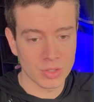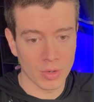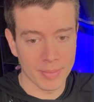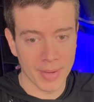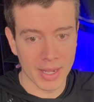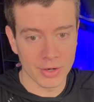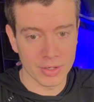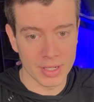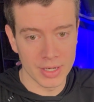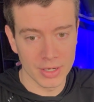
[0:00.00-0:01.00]
to our miner
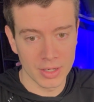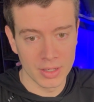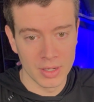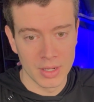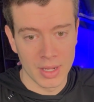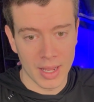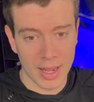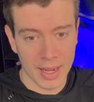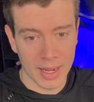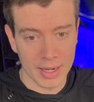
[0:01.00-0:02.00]
here,
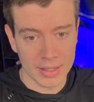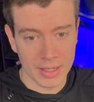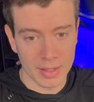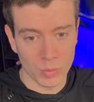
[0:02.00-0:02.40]
and